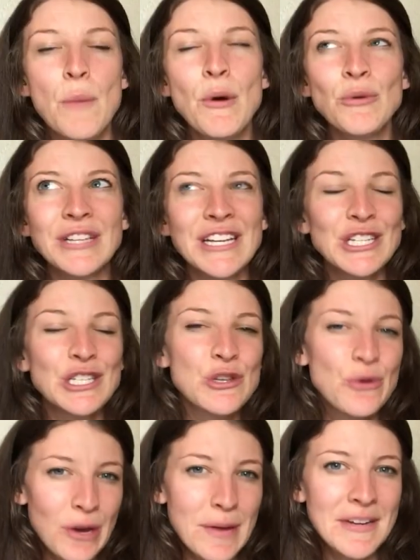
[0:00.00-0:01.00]
The most
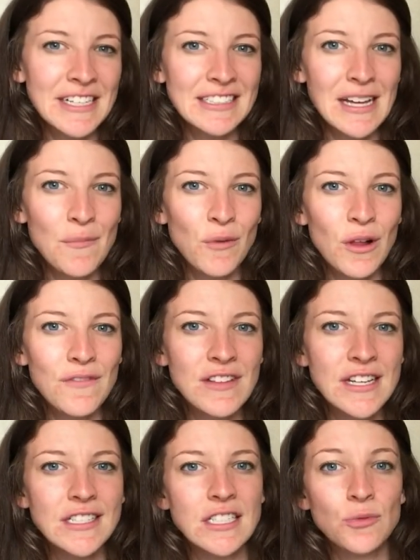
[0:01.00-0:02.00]
extreme example of
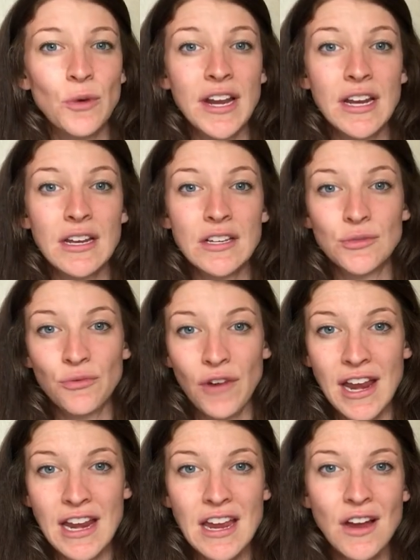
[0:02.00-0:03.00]
this is when it is
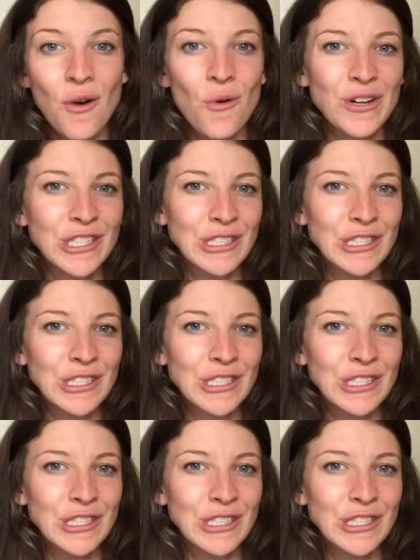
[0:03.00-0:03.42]
raining or